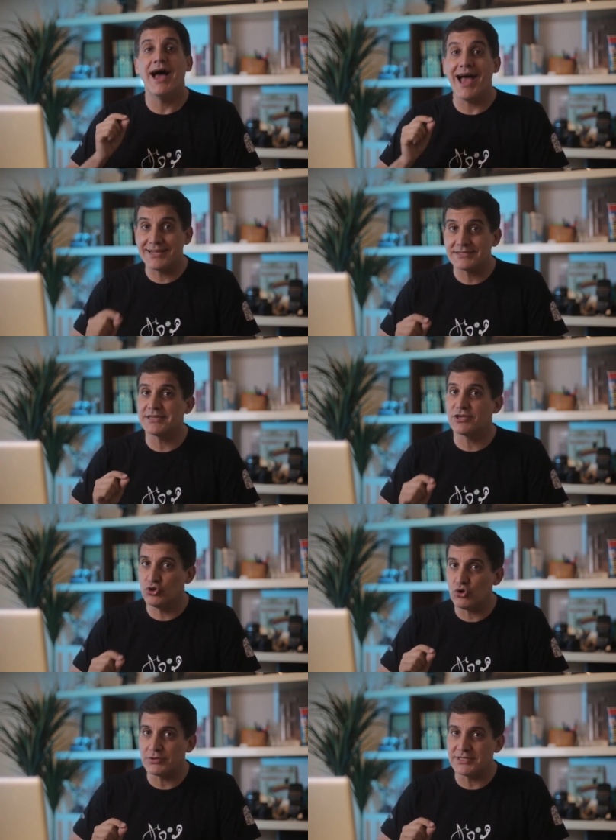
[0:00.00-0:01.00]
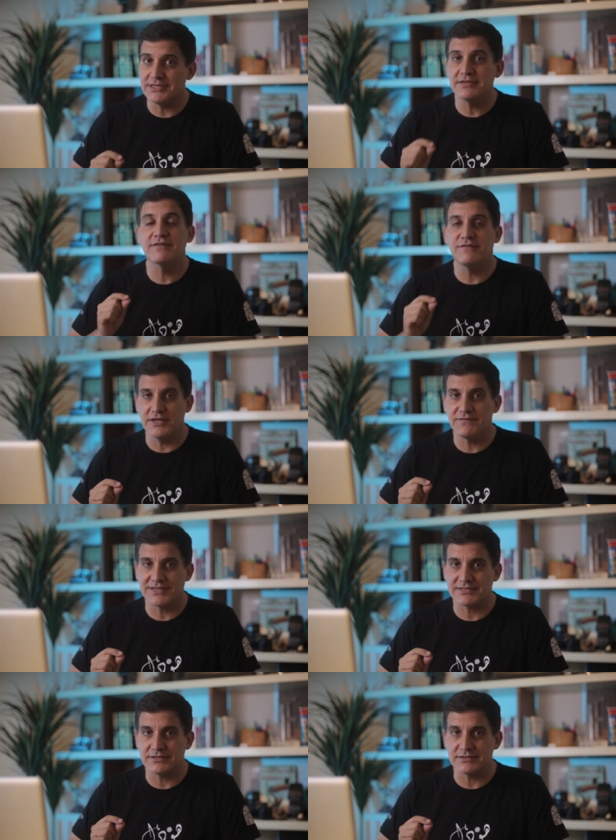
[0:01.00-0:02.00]
and security for
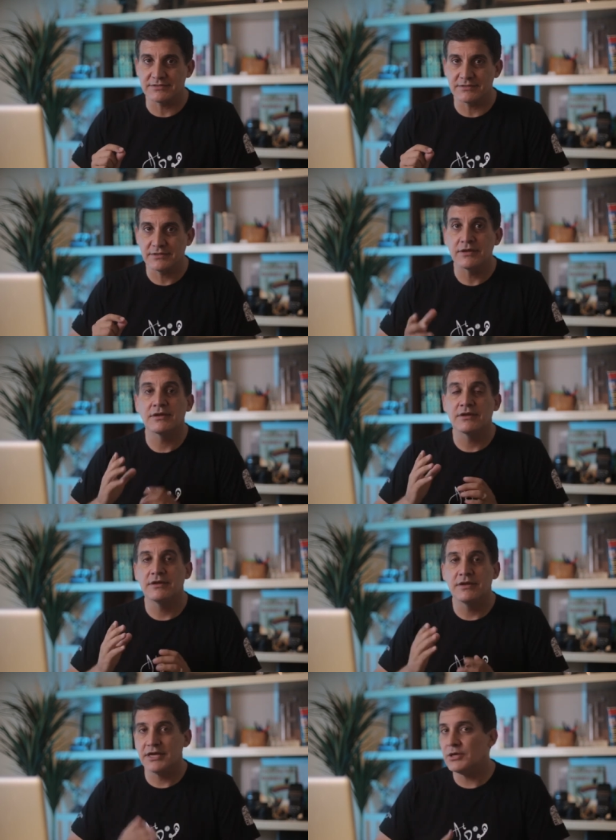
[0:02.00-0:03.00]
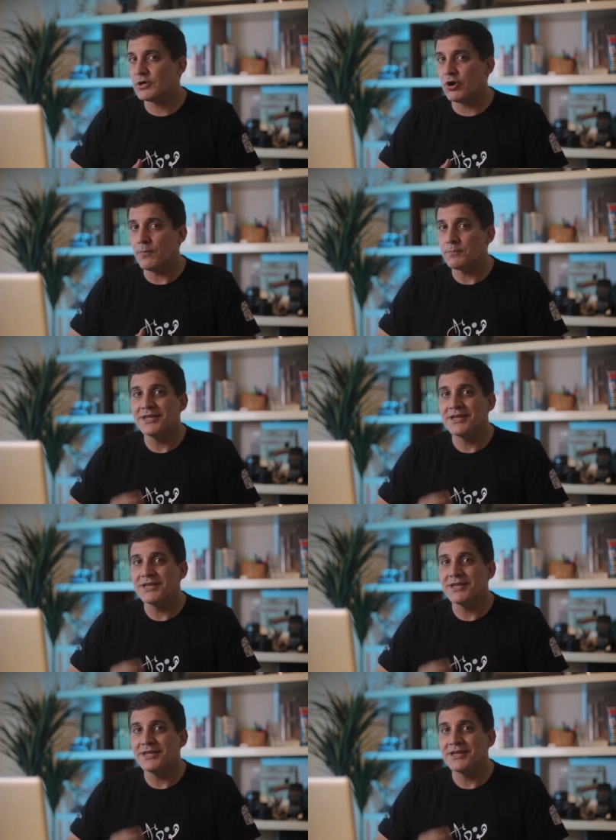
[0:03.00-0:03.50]
investors." Here we go.